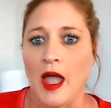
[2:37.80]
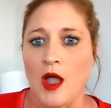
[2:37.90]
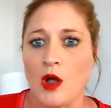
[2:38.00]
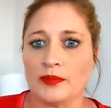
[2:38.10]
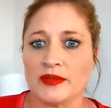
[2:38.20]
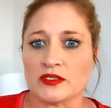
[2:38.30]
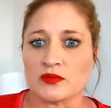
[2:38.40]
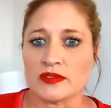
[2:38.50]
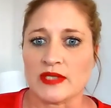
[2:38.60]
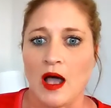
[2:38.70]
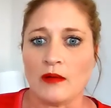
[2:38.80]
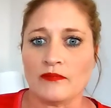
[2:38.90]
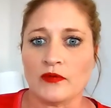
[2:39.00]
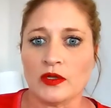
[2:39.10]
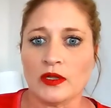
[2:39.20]
I hope this was
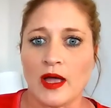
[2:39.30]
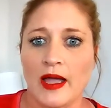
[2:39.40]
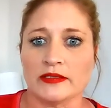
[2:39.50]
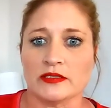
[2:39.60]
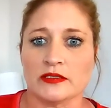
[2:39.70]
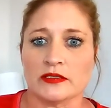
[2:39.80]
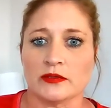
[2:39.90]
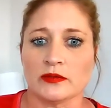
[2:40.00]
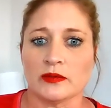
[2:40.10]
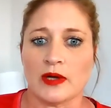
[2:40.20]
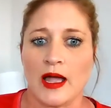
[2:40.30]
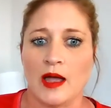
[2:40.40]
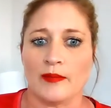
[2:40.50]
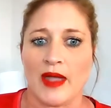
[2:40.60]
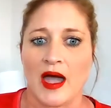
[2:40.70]
helpful. I do
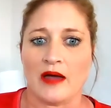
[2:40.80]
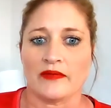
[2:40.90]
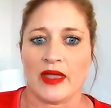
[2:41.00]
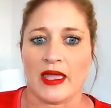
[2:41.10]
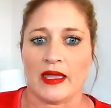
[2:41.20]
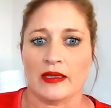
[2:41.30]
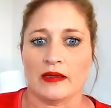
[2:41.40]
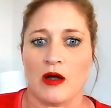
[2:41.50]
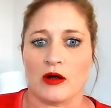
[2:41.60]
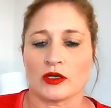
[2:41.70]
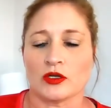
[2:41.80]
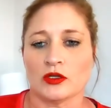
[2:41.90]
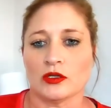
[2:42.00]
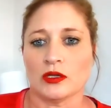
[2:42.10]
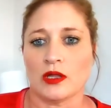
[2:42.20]
have an
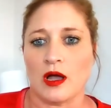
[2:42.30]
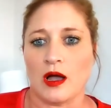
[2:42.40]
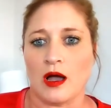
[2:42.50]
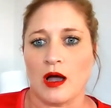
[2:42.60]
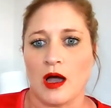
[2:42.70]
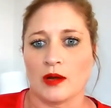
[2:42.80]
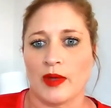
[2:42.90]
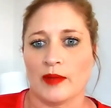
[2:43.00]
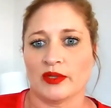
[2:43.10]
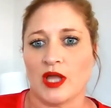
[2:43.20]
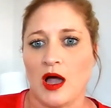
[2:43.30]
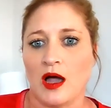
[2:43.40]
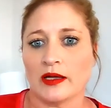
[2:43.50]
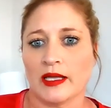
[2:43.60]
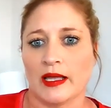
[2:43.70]
article on my
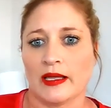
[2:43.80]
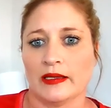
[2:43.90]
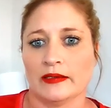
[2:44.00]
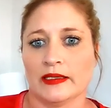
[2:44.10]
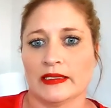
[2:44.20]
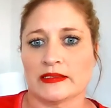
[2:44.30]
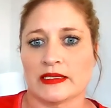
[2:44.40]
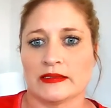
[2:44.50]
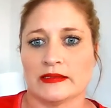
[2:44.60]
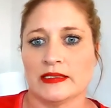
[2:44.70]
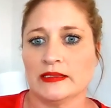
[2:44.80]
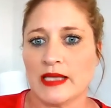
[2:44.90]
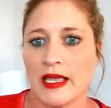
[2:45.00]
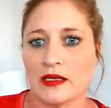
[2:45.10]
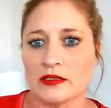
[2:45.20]
blog and it's in
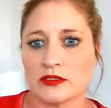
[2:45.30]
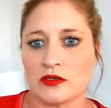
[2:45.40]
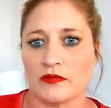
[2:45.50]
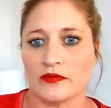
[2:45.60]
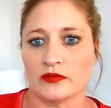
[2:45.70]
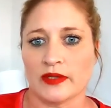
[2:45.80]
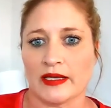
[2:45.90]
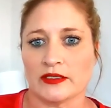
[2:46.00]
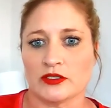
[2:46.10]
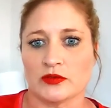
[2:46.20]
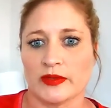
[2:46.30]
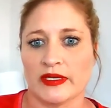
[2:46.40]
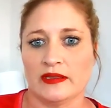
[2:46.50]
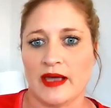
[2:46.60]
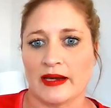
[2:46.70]
detail. So if you'd like to
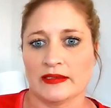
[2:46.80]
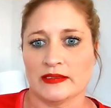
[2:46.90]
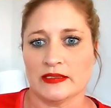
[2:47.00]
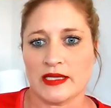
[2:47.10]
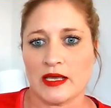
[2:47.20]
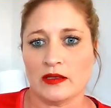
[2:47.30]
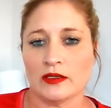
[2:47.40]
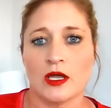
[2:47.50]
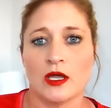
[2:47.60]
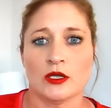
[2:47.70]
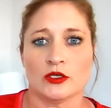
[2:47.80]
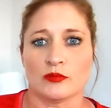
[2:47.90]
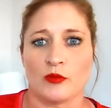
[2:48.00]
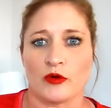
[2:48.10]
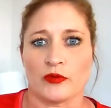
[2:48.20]
read that in detail,
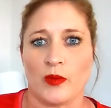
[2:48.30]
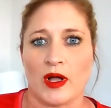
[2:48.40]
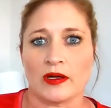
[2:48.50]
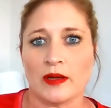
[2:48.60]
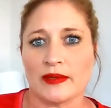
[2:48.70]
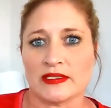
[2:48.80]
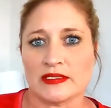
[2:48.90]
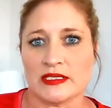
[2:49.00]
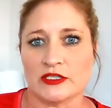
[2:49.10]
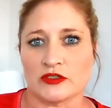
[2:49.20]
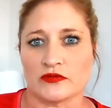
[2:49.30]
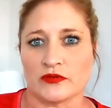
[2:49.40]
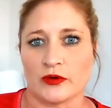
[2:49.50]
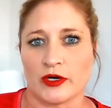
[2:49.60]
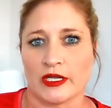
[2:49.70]
you're more than welcome. It's Teacher
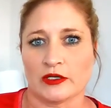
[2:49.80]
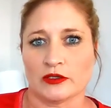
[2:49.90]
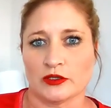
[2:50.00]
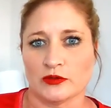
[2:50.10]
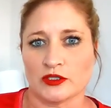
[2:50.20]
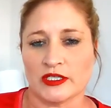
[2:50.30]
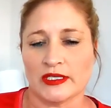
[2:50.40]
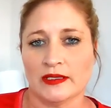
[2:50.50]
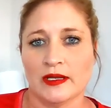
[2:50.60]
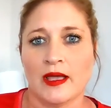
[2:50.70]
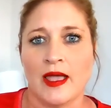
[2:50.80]
for Inclusion.